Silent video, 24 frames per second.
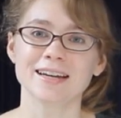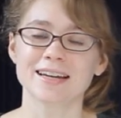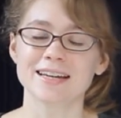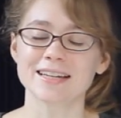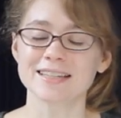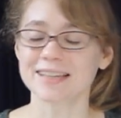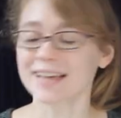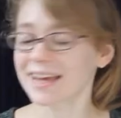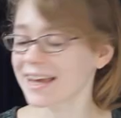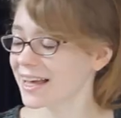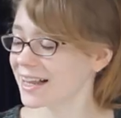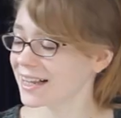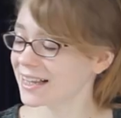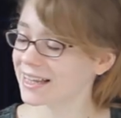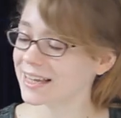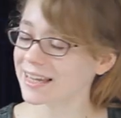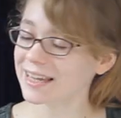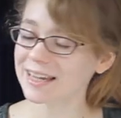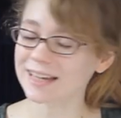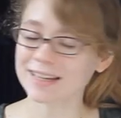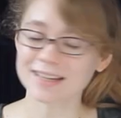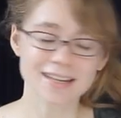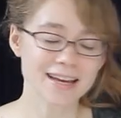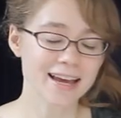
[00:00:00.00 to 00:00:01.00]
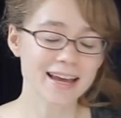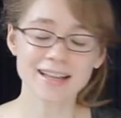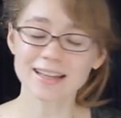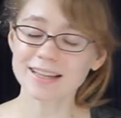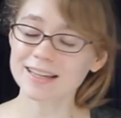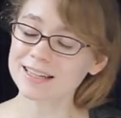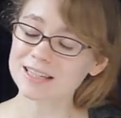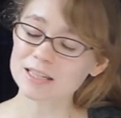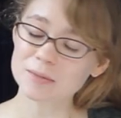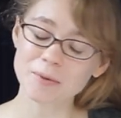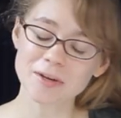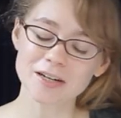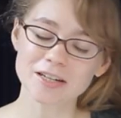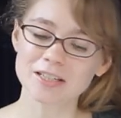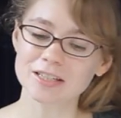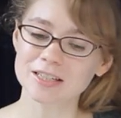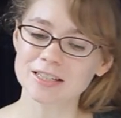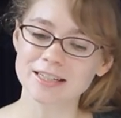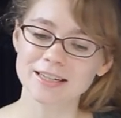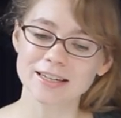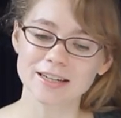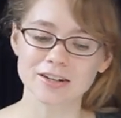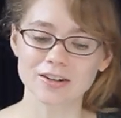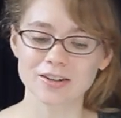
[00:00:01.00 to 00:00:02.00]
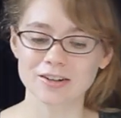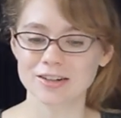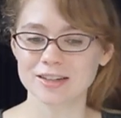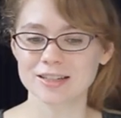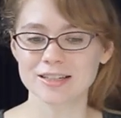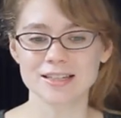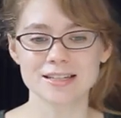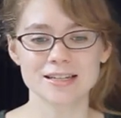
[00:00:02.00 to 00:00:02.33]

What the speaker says: Because Ellie especially here